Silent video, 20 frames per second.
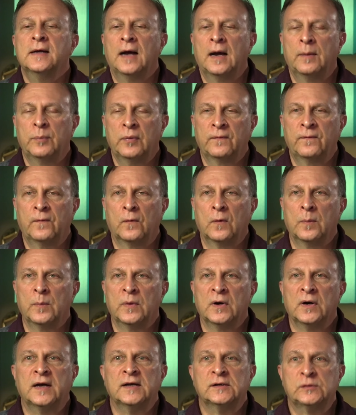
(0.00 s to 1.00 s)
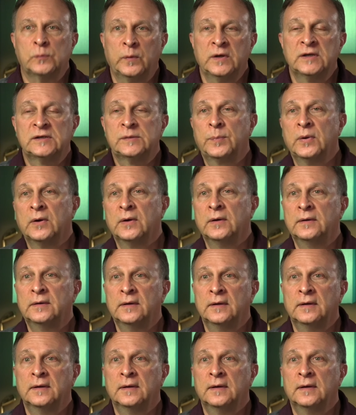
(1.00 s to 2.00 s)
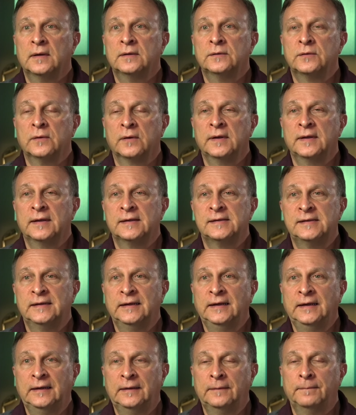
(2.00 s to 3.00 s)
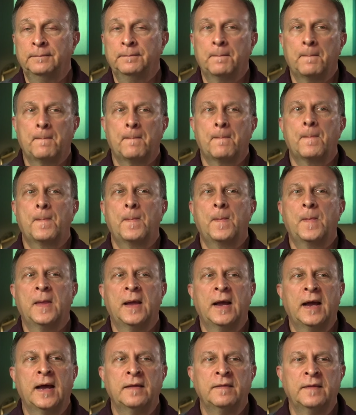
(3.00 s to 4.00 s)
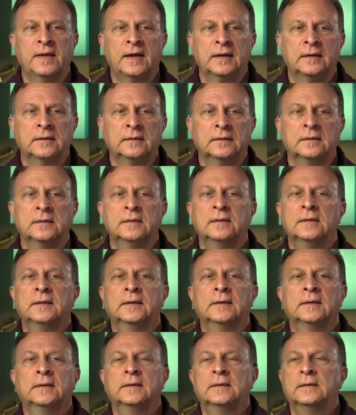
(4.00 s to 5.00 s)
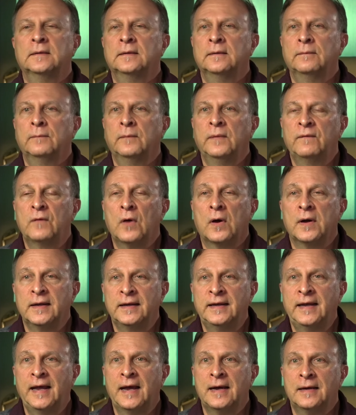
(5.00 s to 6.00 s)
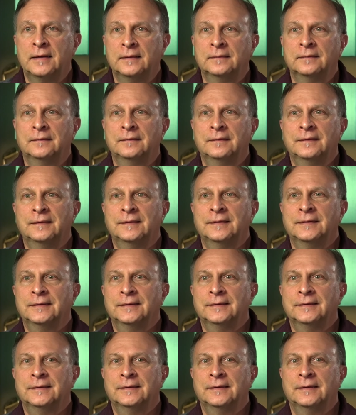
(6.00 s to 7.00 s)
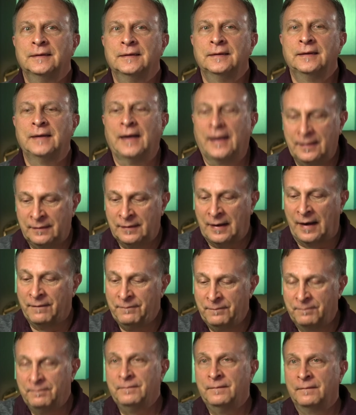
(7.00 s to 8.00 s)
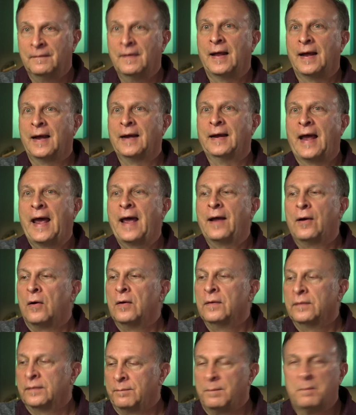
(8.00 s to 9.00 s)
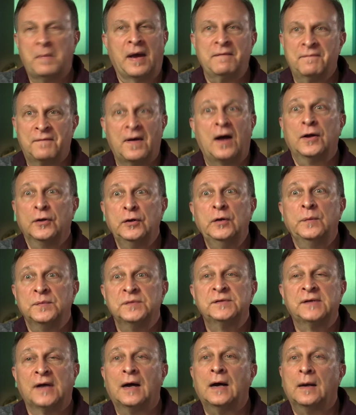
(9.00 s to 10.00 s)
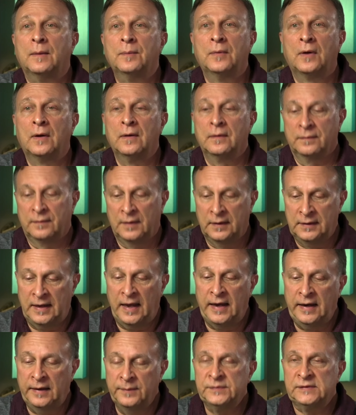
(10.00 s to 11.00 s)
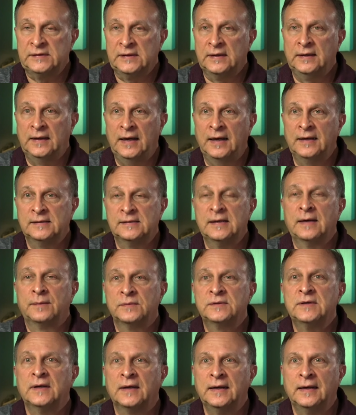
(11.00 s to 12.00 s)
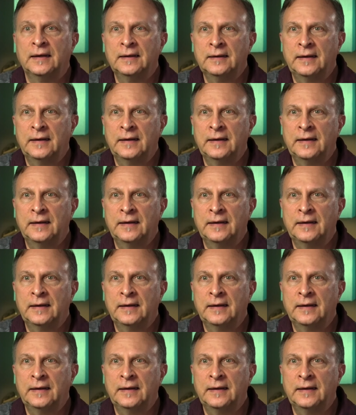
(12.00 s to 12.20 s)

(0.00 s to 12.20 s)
a performer has whispered during the scene, and then we've gone again, and I've I had all my volumes up, all the gains up to